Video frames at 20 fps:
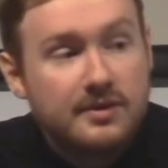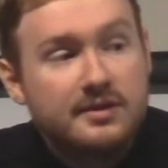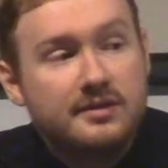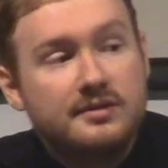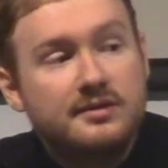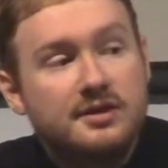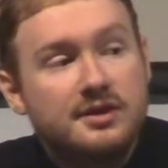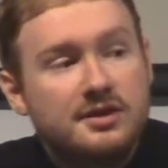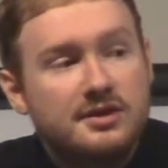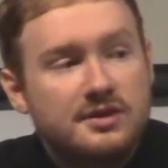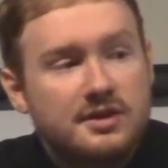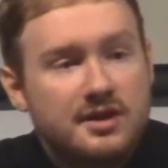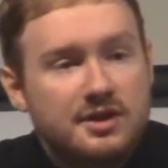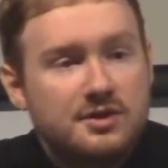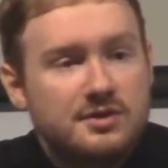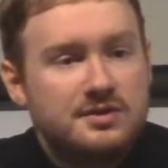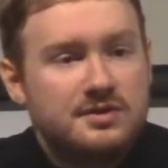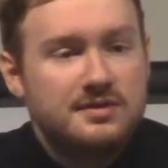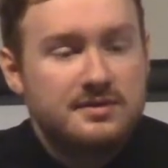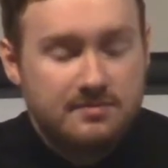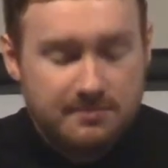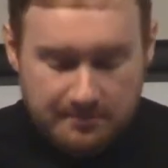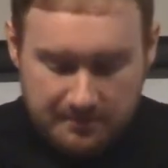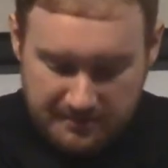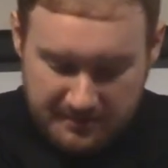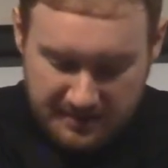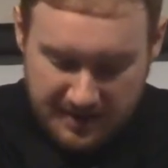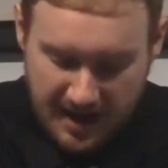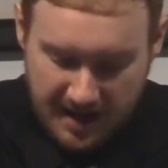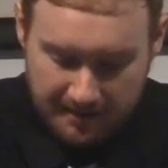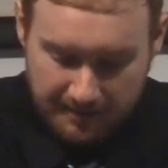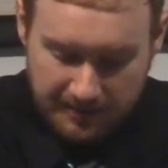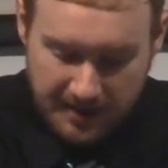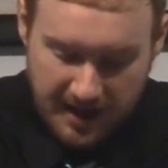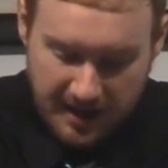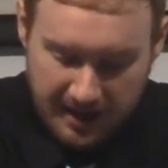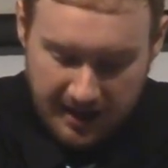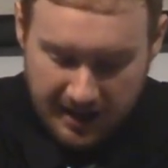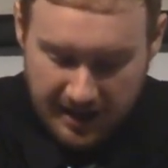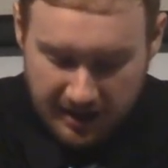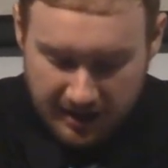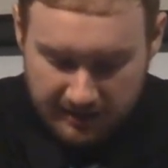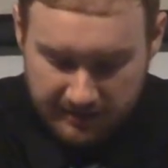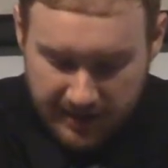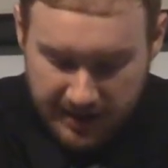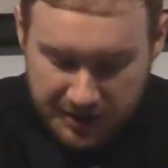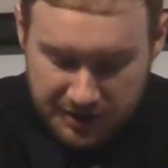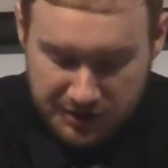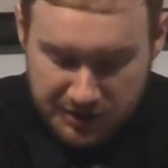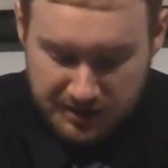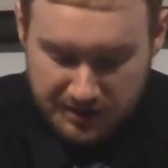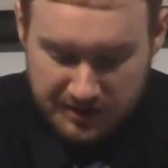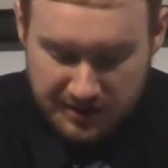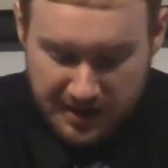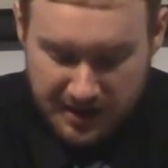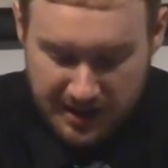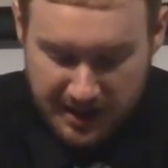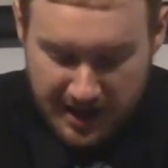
and then you stop gaining elevation,